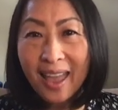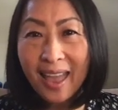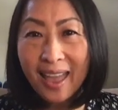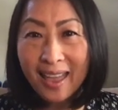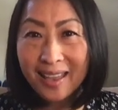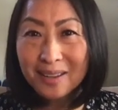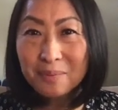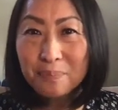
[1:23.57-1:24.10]

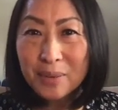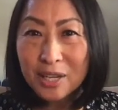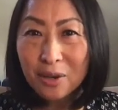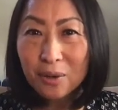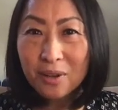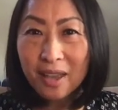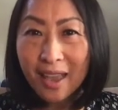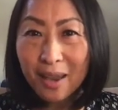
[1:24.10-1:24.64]
and be
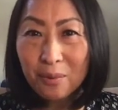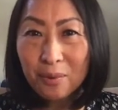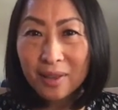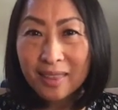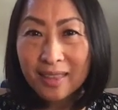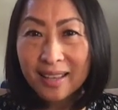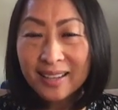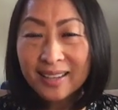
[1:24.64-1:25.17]
okay
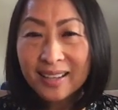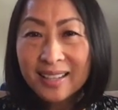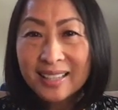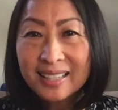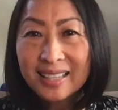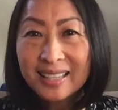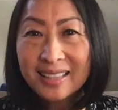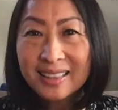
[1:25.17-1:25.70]
with it
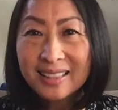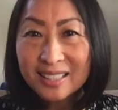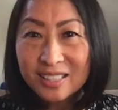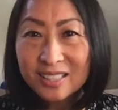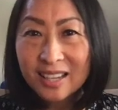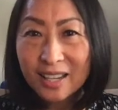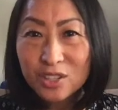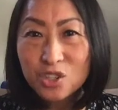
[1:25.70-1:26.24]
in this
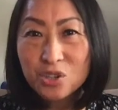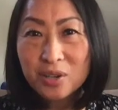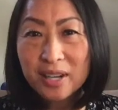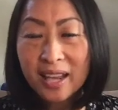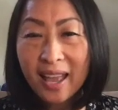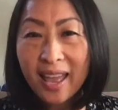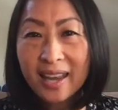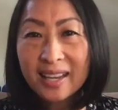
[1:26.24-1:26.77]

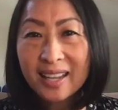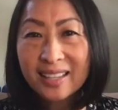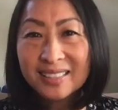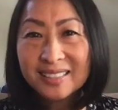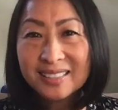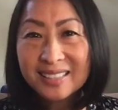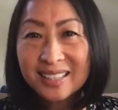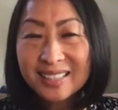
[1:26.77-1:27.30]
country and
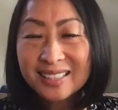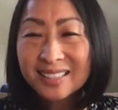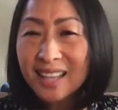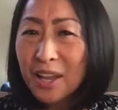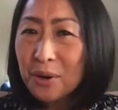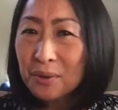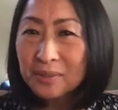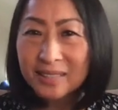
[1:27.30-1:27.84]
exist,
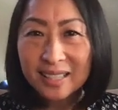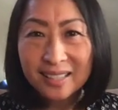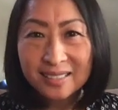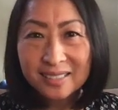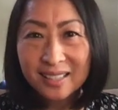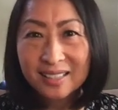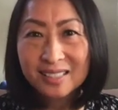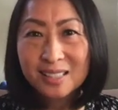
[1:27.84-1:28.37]
not only
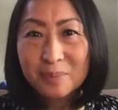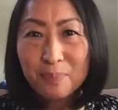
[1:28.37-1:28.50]
exist,